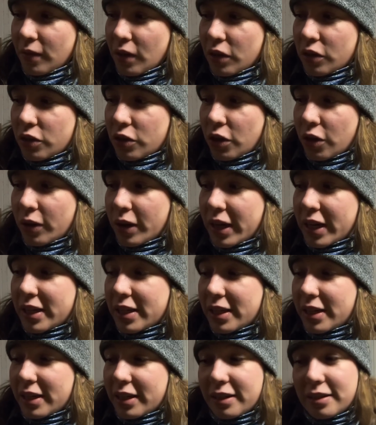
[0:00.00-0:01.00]
So
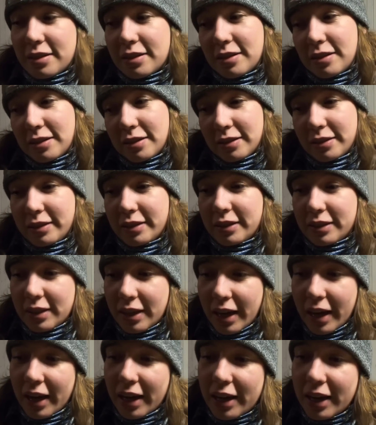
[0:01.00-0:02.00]
it
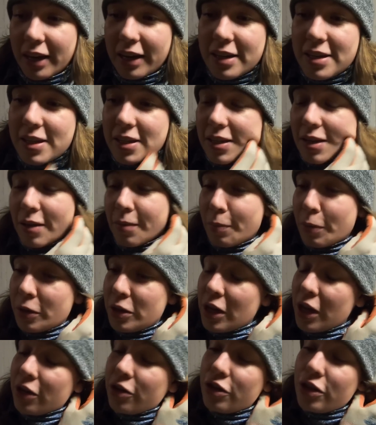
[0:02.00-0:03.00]
is a
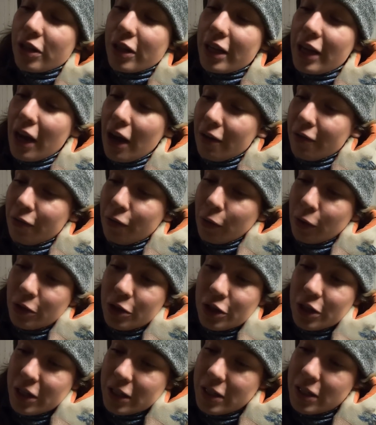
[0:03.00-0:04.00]
potentially
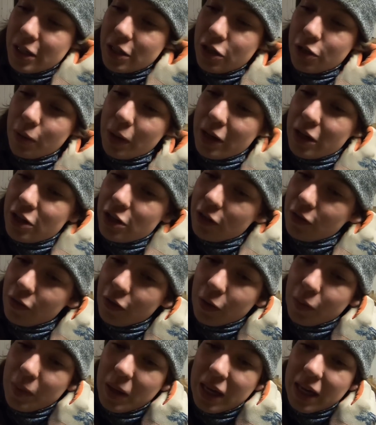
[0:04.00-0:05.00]
unfortunate situation
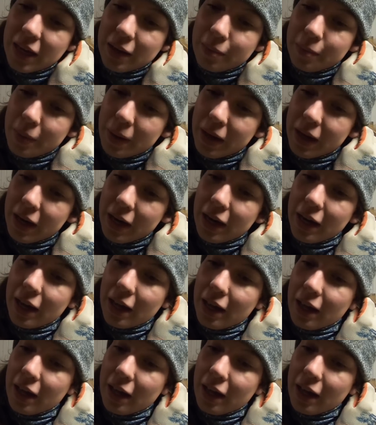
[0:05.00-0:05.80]
for me, but